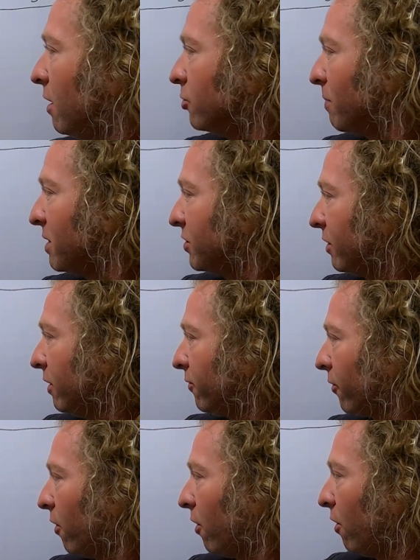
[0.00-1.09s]
so basically
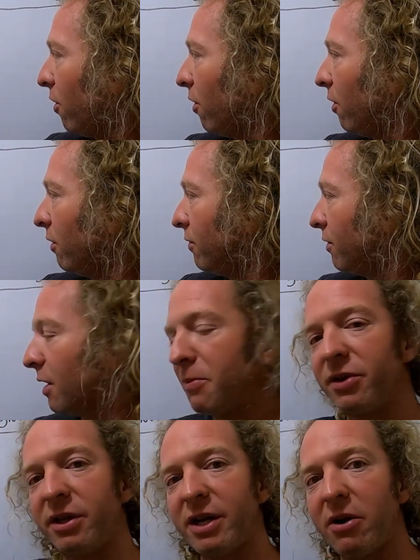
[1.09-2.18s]
for all, the
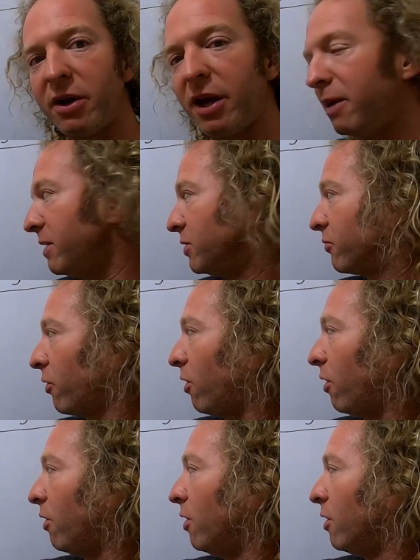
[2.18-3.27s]
upside down A means for
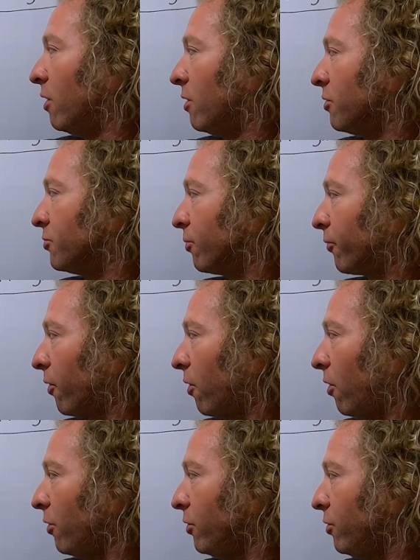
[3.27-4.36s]
all. So for
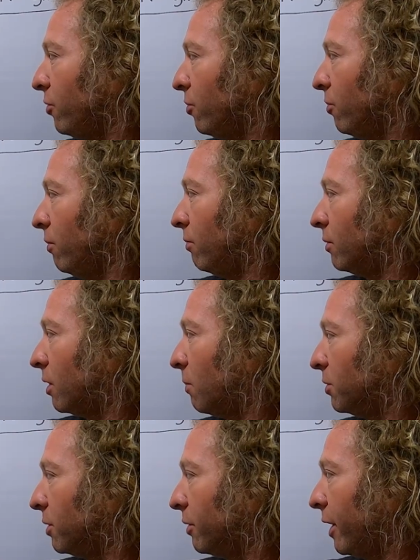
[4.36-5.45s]
all U, and I'll
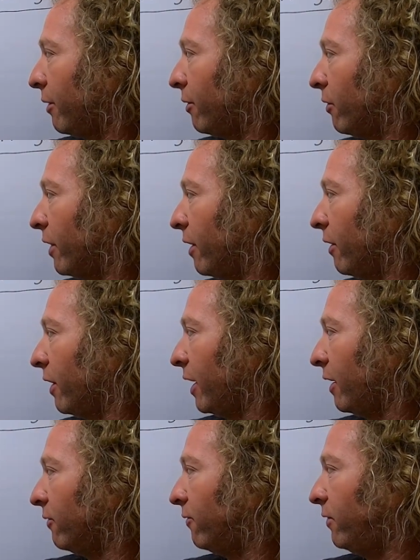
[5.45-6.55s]
put the little arrow there,
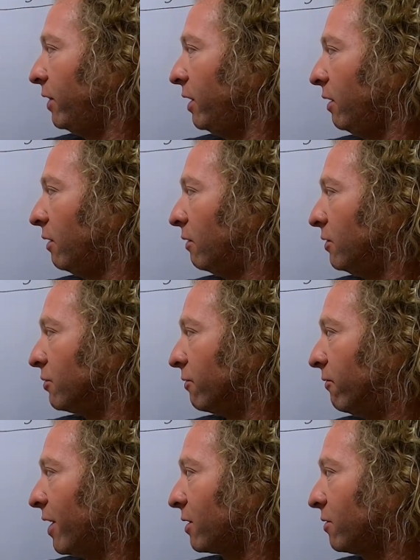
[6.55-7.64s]
and V, these are
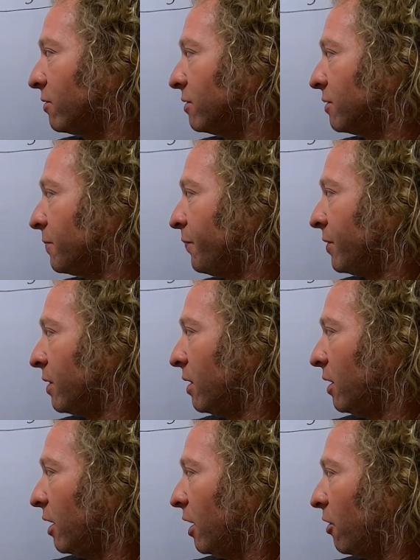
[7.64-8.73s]
vectors,
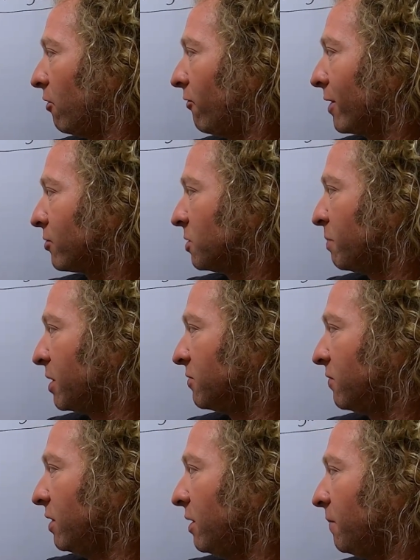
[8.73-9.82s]
in our vector space
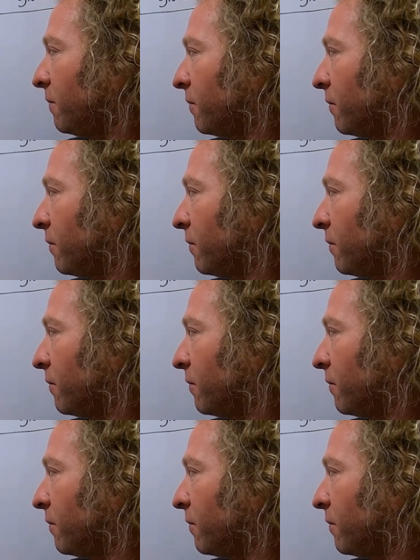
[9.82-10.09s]
V,